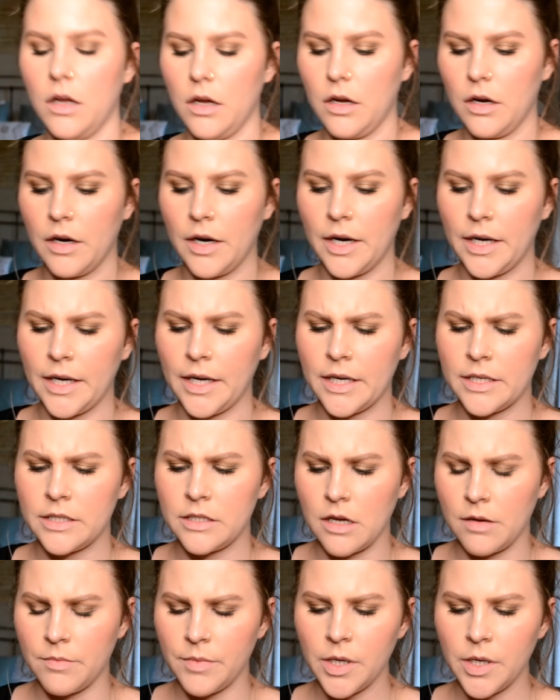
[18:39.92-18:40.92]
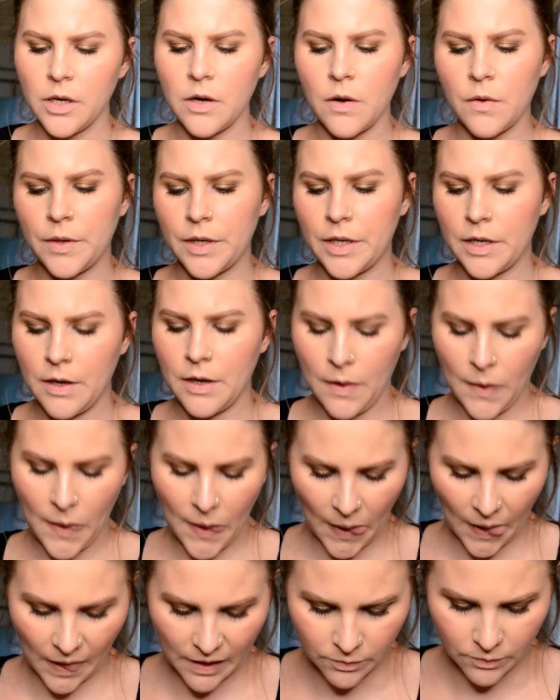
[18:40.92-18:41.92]
Alright guys, I'm going to go in
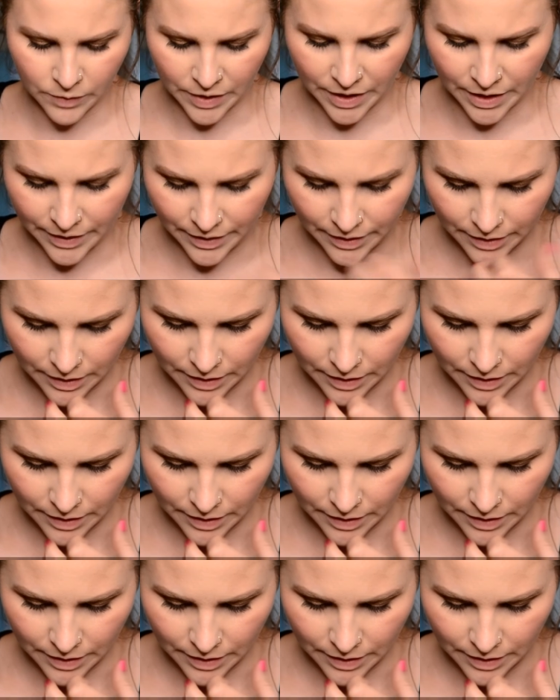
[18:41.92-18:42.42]
with,